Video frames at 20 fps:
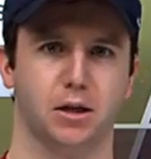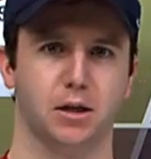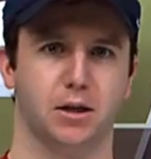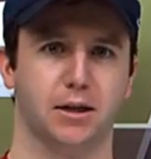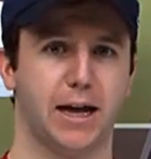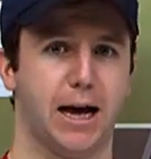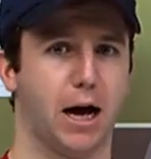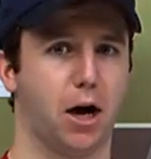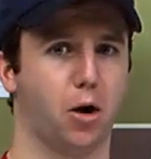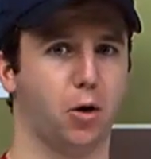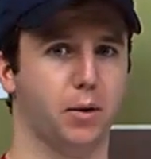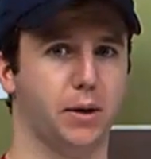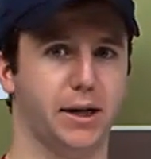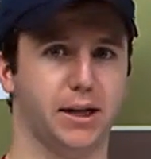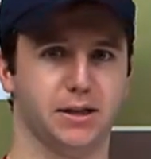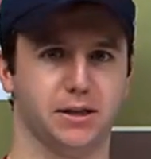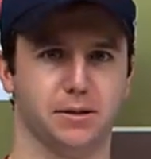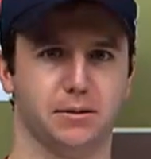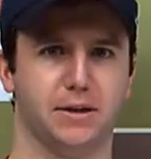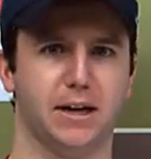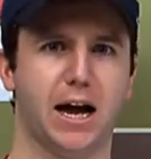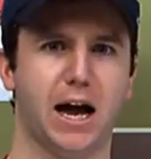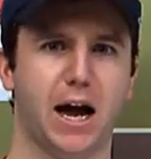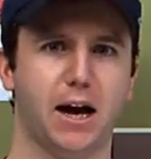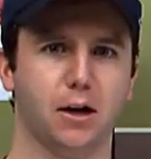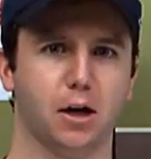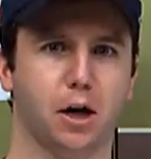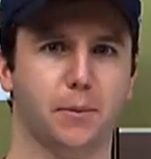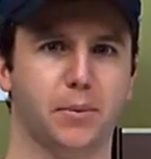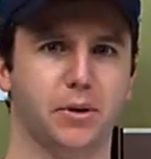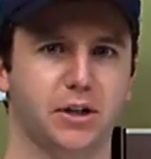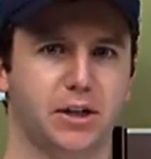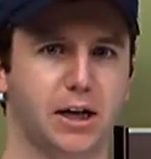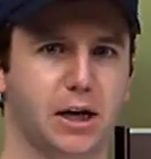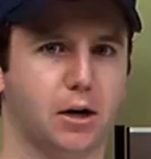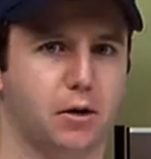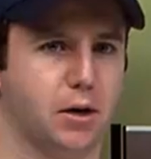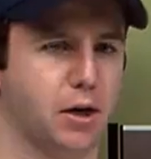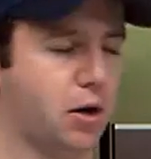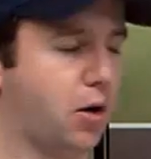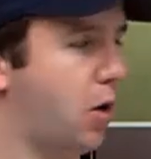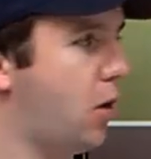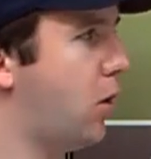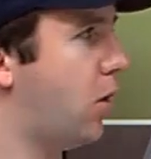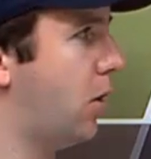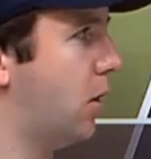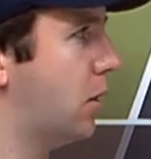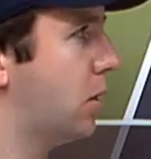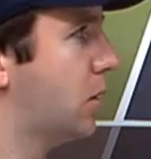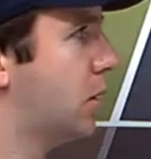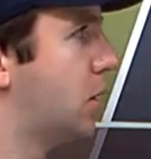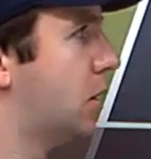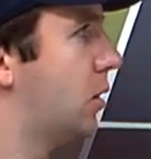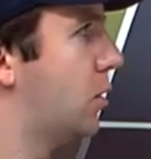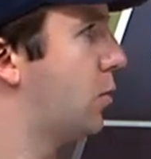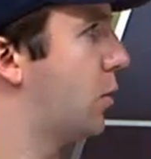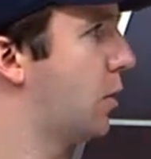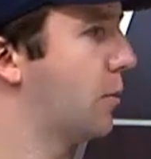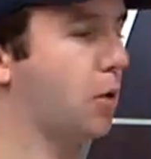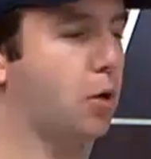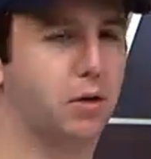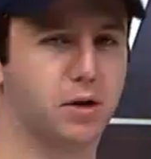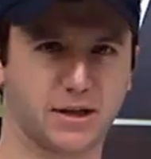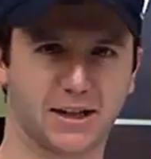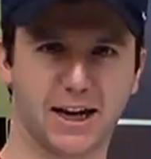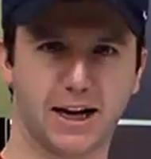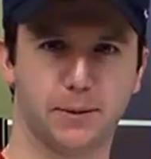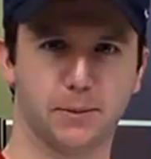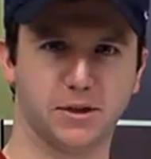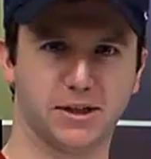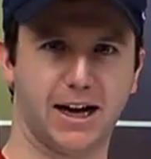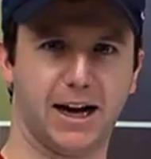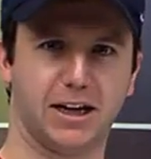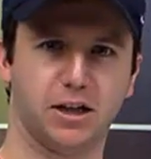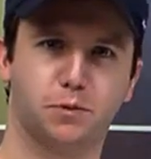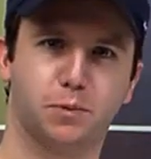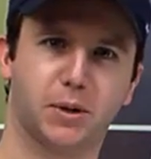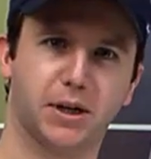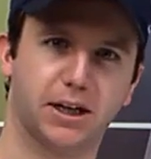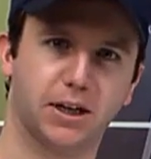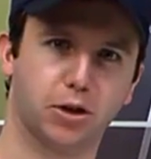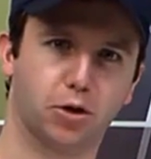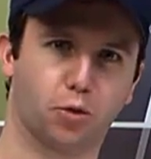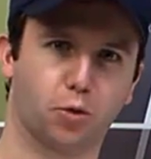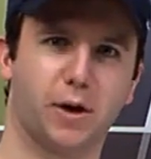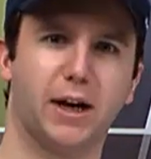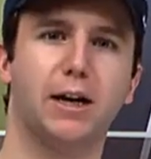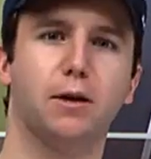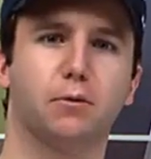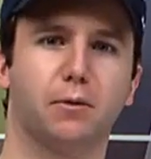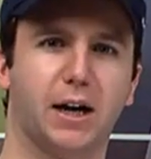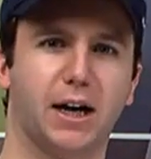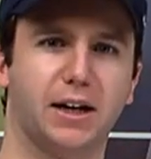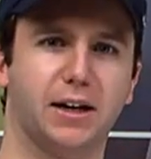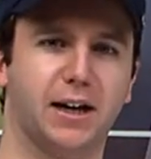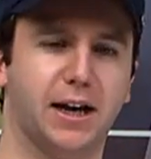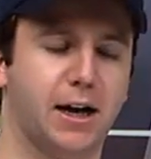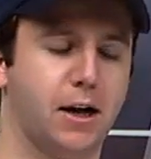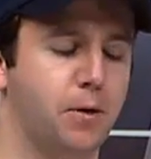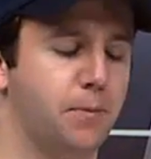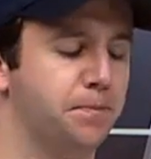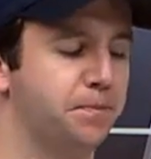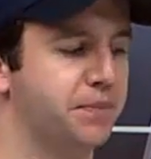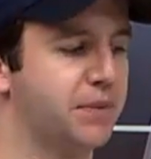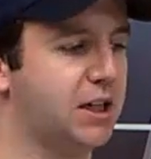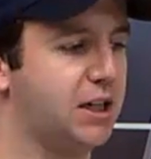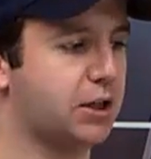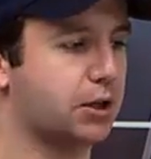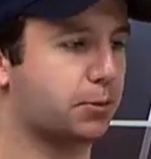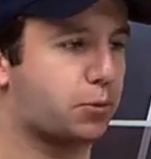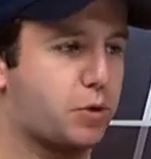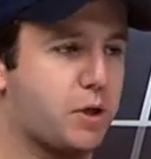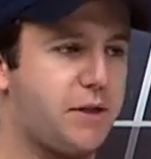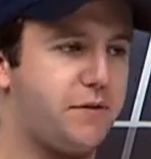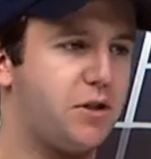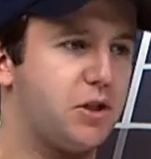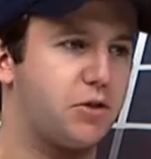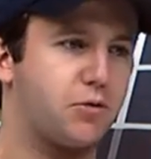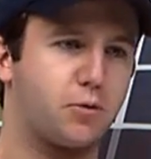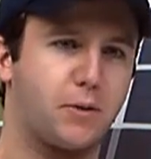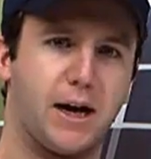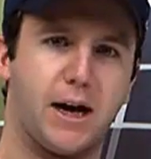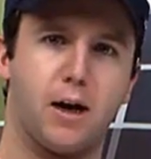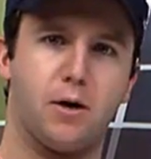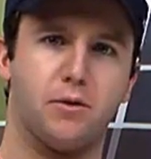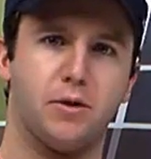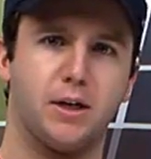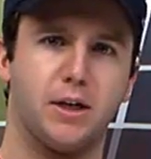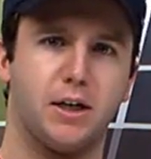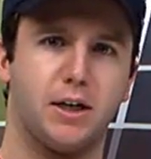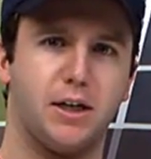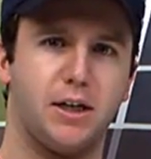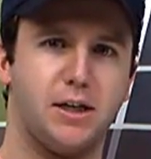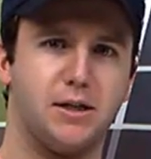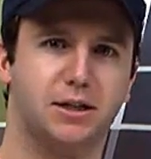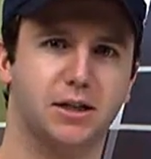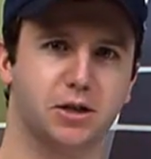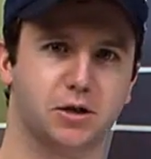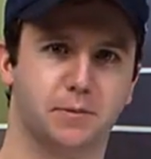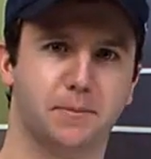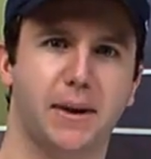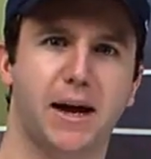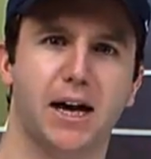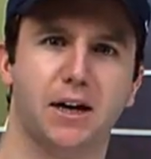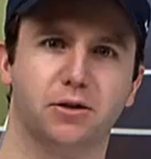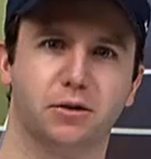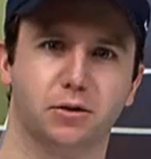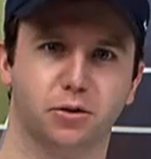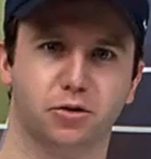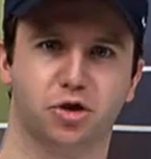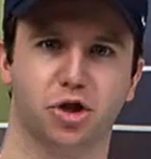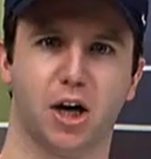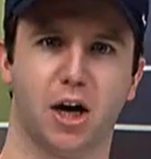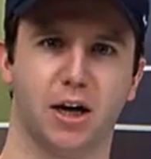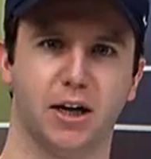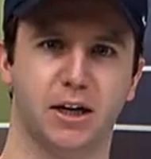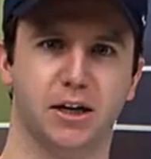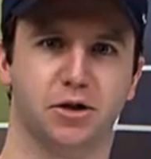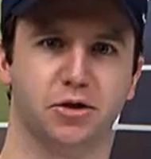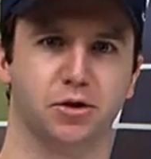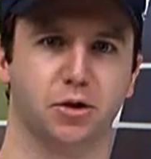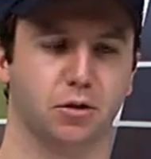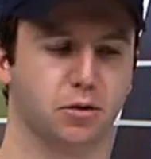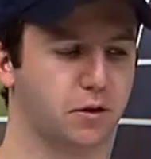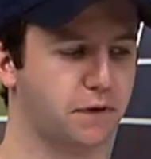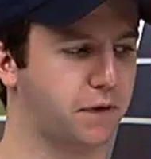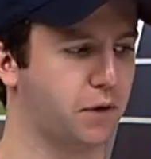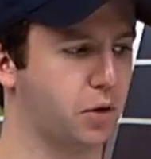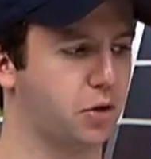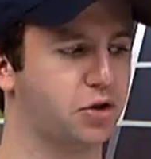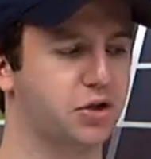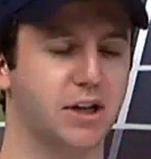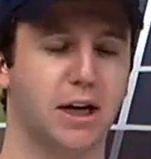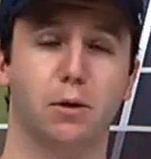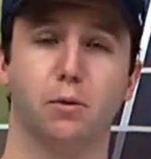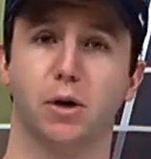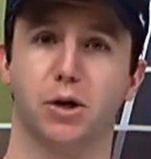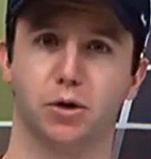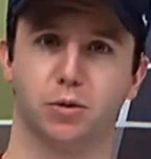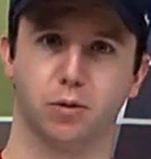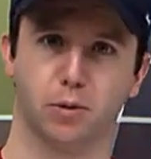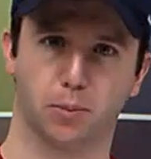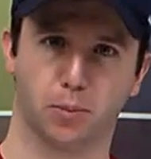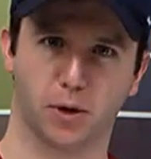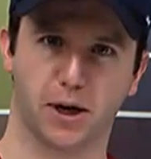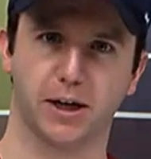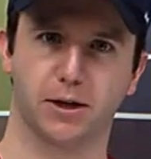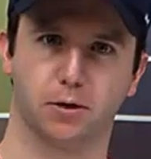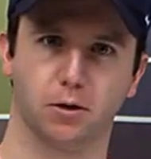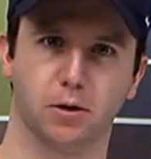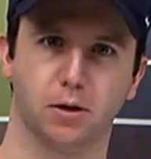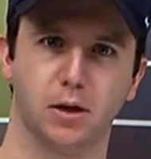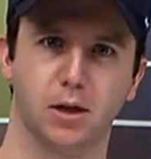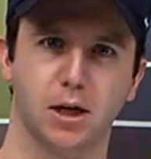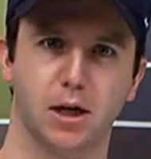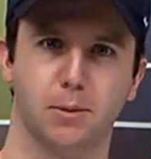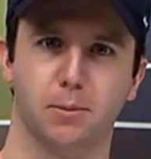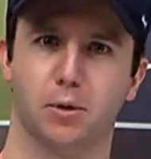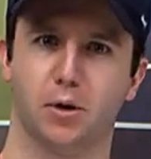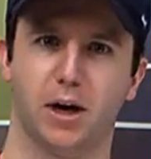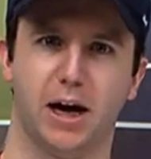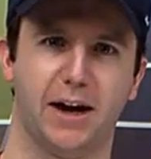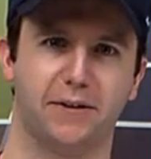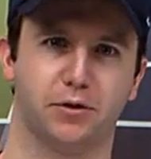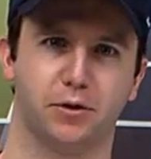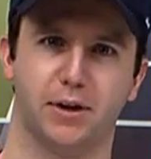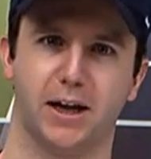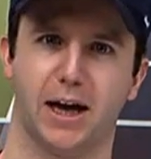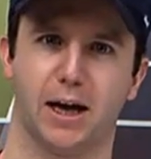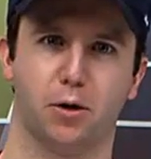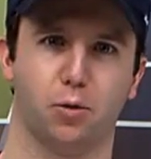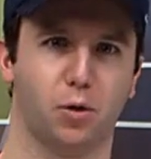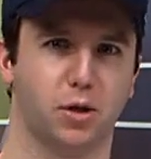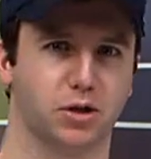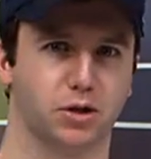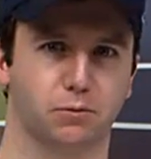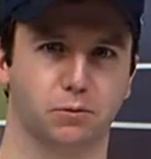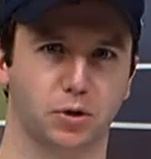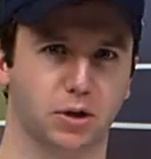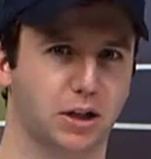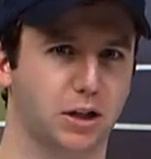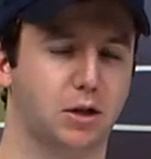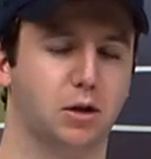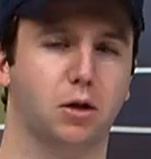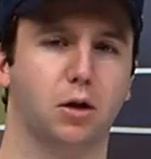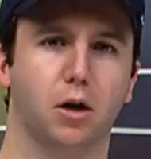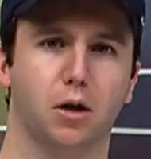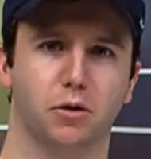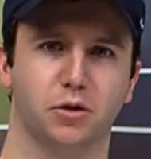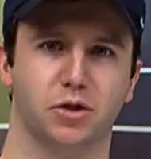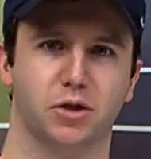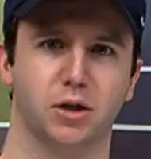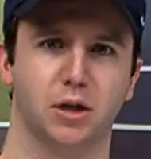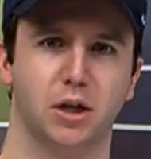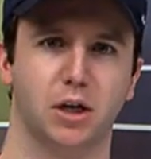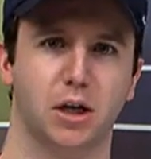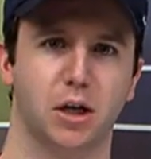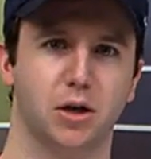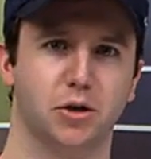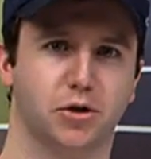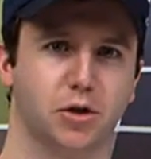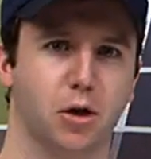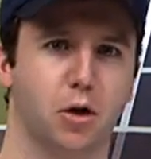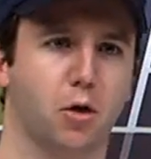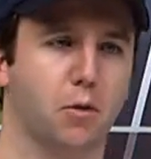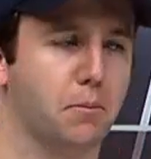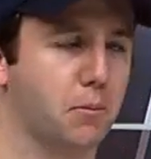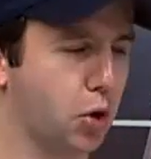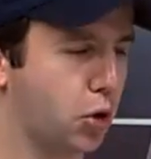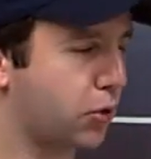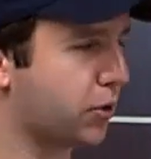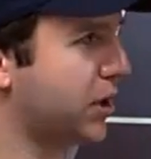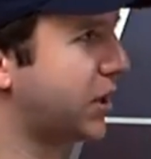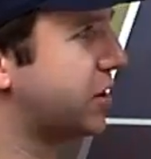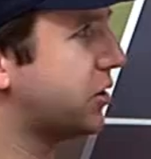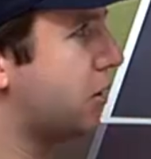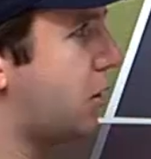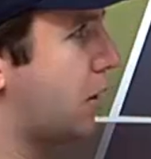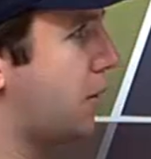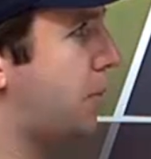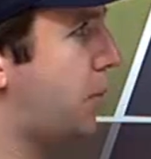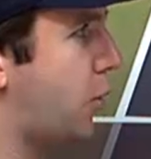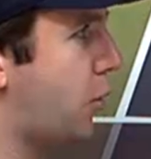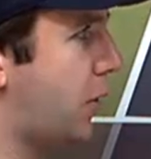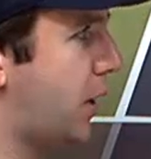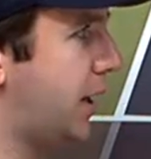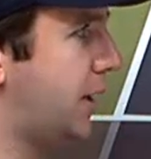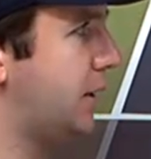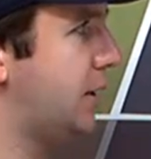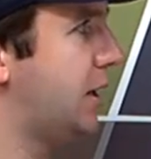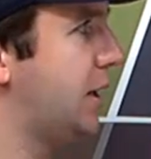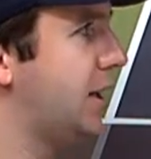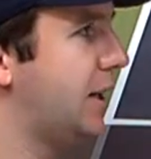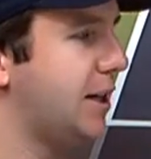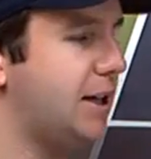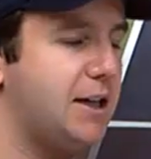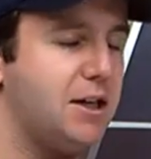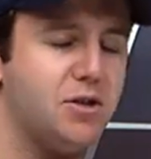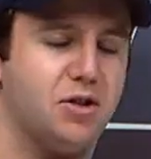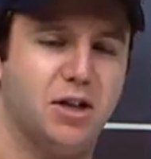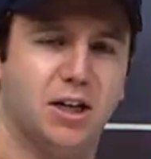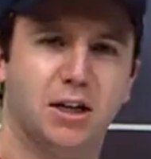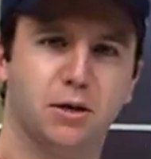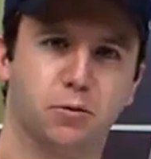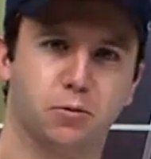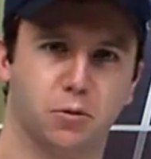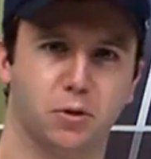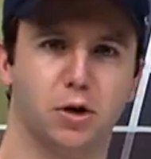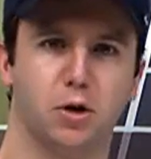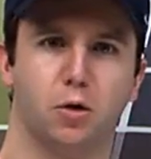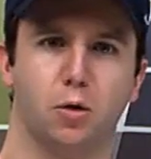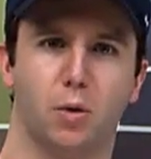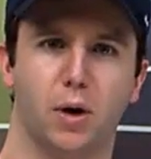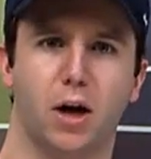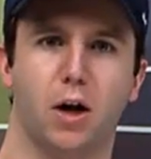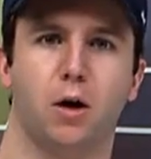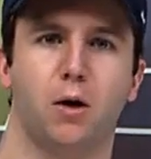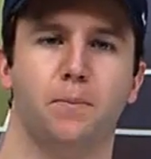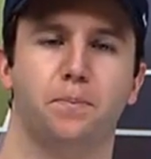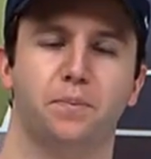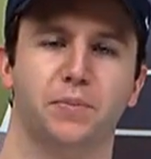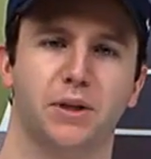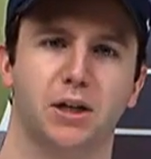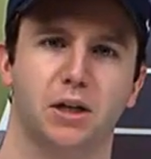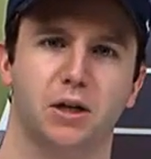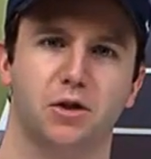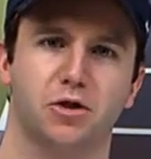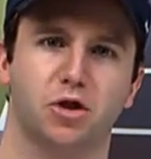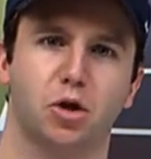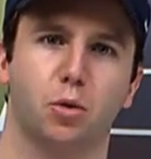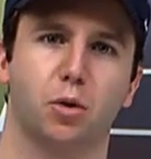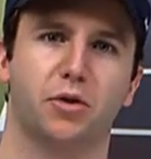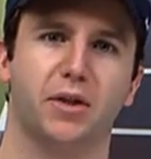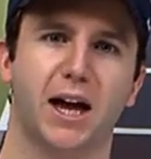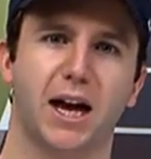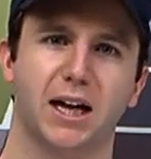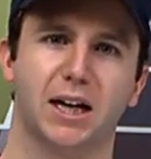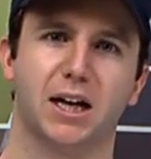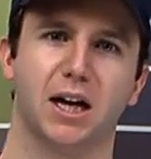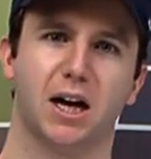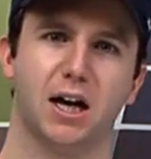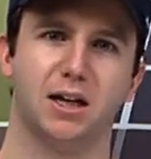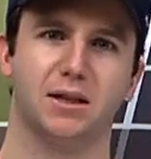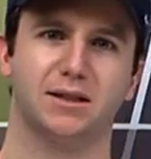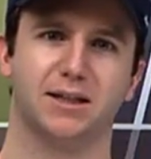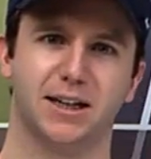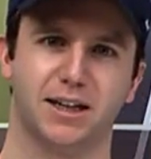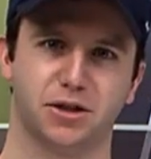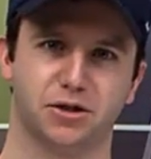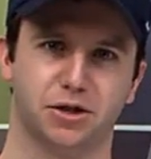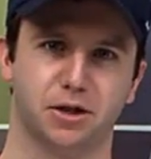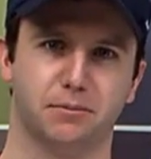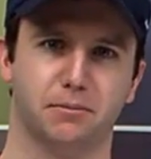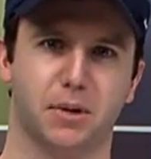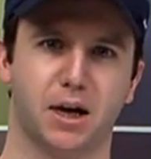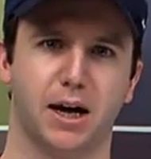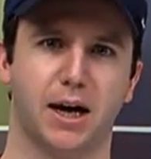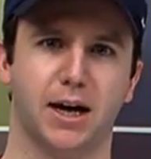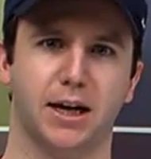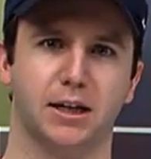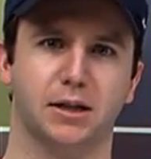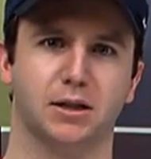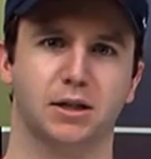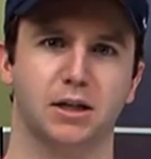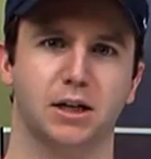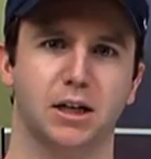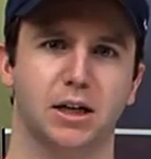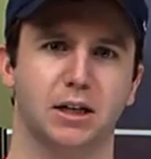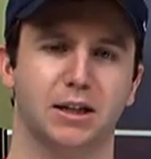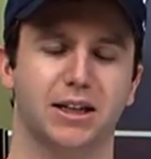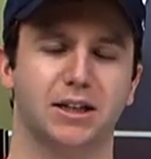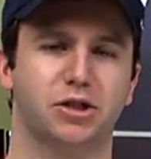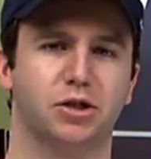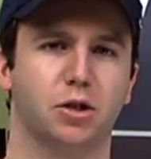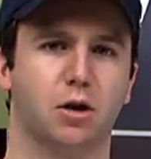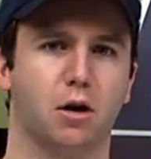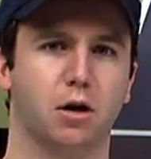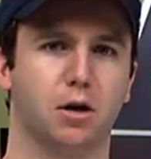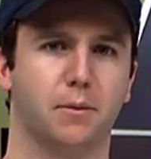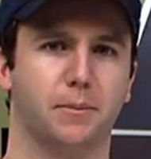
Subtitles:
Now, it's not up in the air at all where Murray's game is at. He's playing great right now. In the previous round, he dismantled John Isner. The first set went to a breaker, but after that, it wasn't really close. So Murray is on point. He's hitting real well. So with that context in mind, let's talk